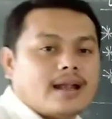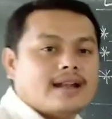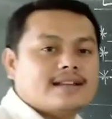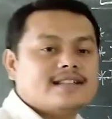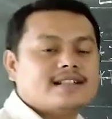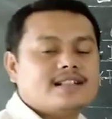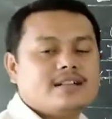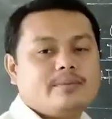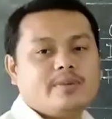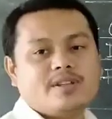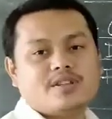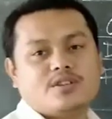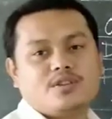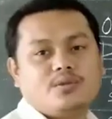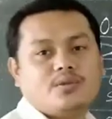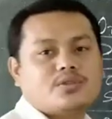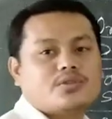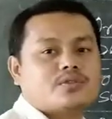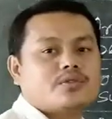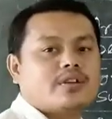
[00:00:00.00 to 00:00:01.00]
adjective is
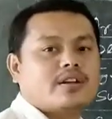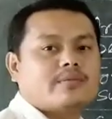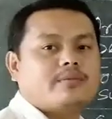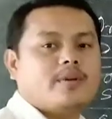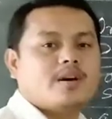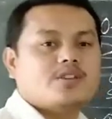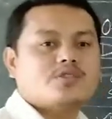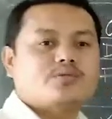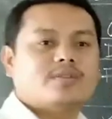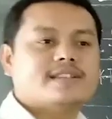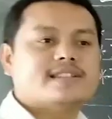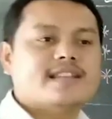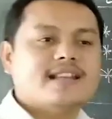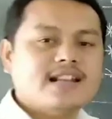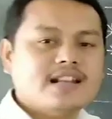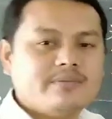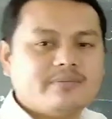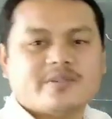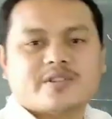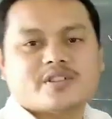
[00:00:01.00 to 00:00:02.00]
used to refer to a
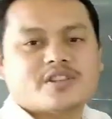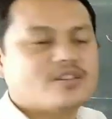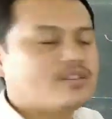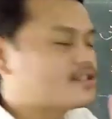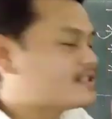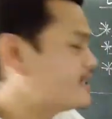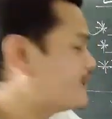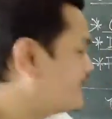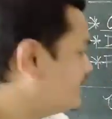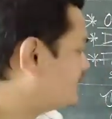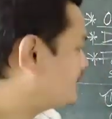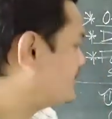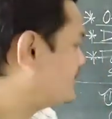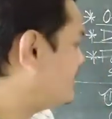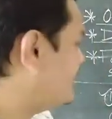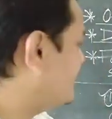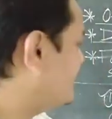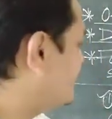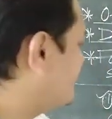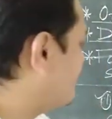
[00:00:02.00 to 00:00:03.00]
single person or single
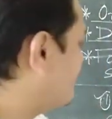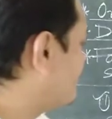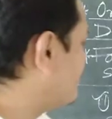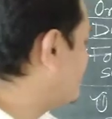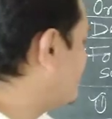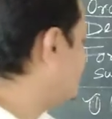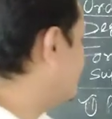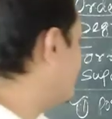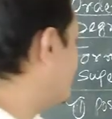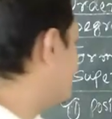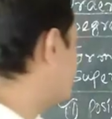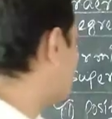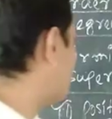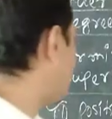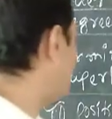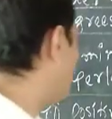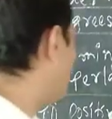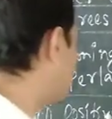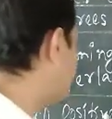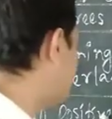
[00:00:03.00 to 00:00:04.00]
thing, then that is
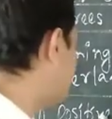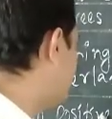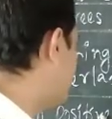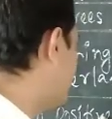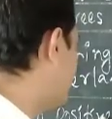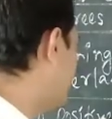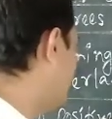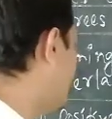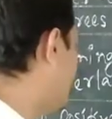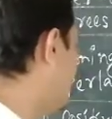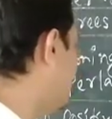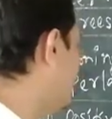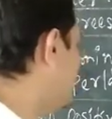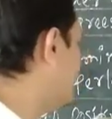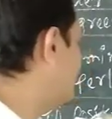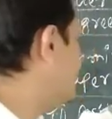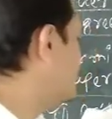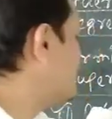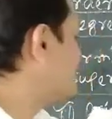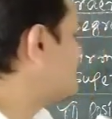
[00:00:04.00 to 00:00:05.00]
called positive
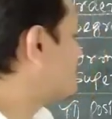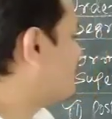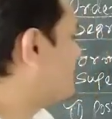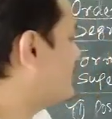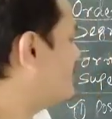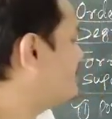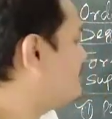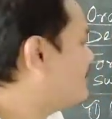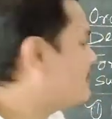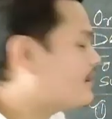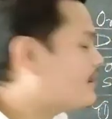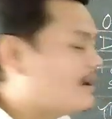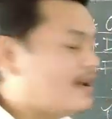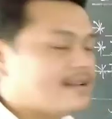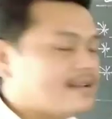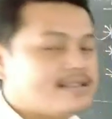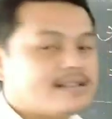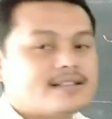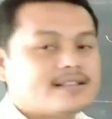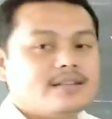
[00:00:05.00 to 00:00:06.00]
degree. So
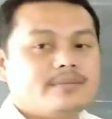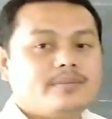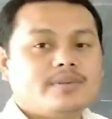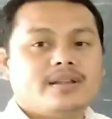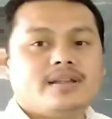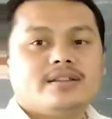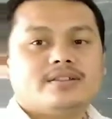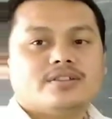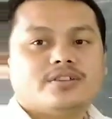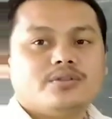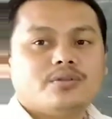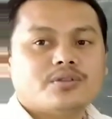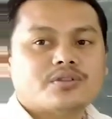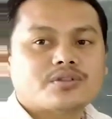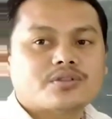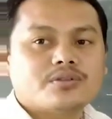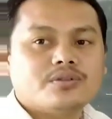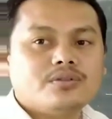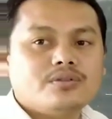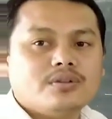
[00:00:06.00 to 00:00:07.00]
whenever adjective is
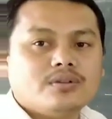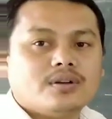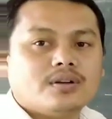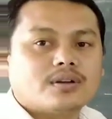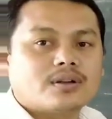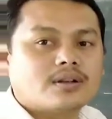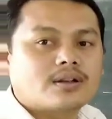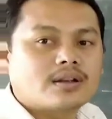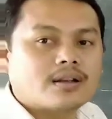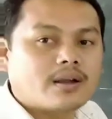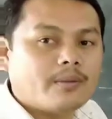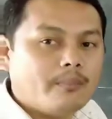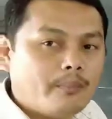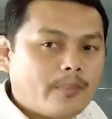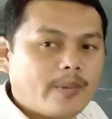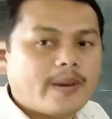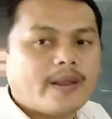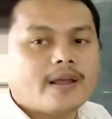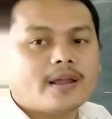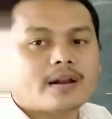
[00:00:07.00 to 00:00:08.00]
used to
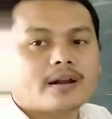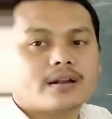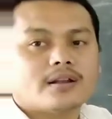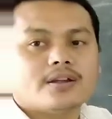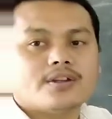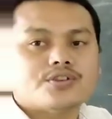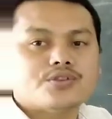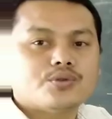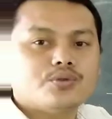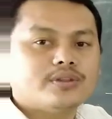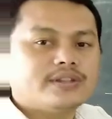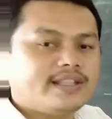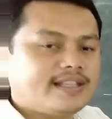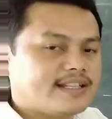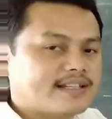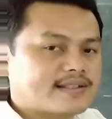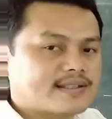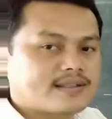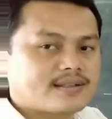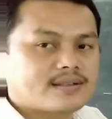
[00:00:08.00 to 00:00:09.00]
compare two
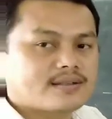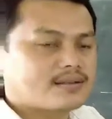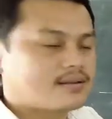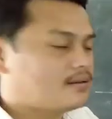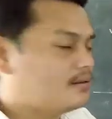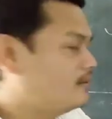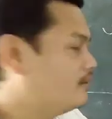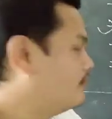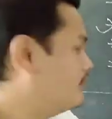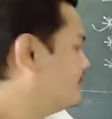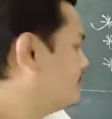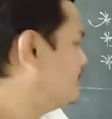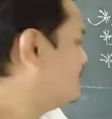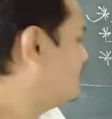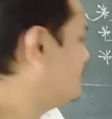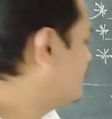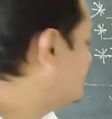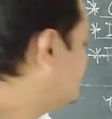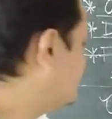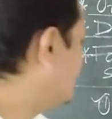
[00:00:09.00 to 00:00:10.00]
things,
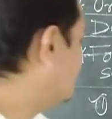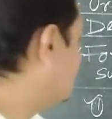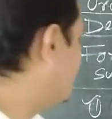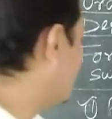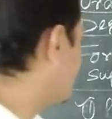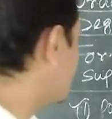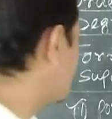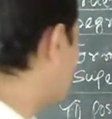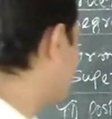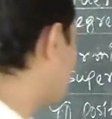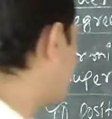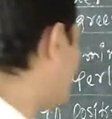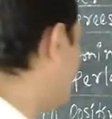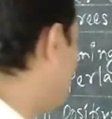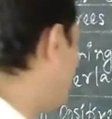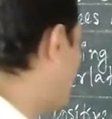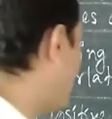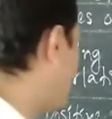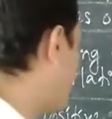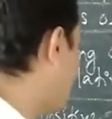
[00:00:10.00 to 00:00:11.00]
then that is called
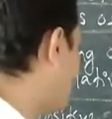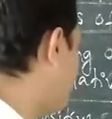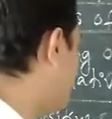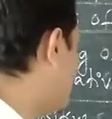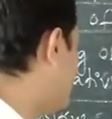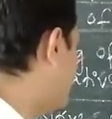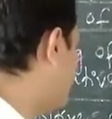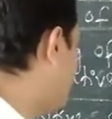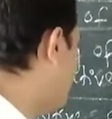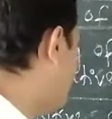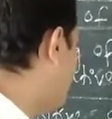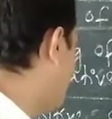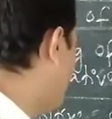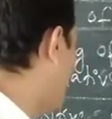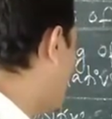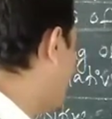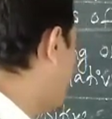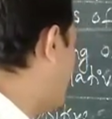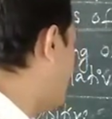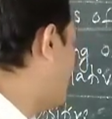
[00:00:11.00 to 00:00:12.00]
comparative
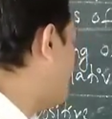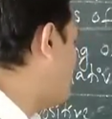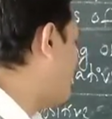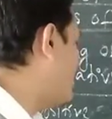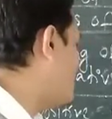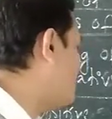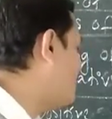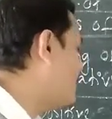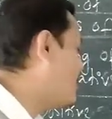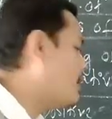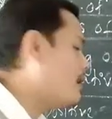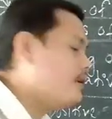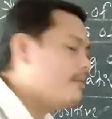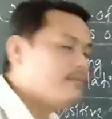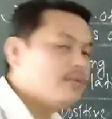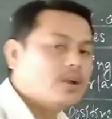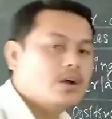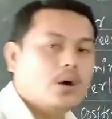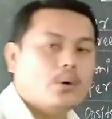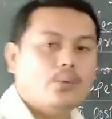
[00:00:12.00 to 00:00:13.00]
degree. And
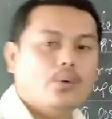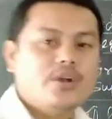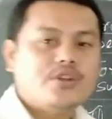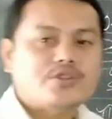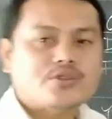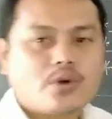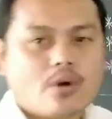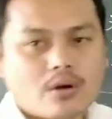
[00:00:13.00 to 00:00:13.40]
whenever we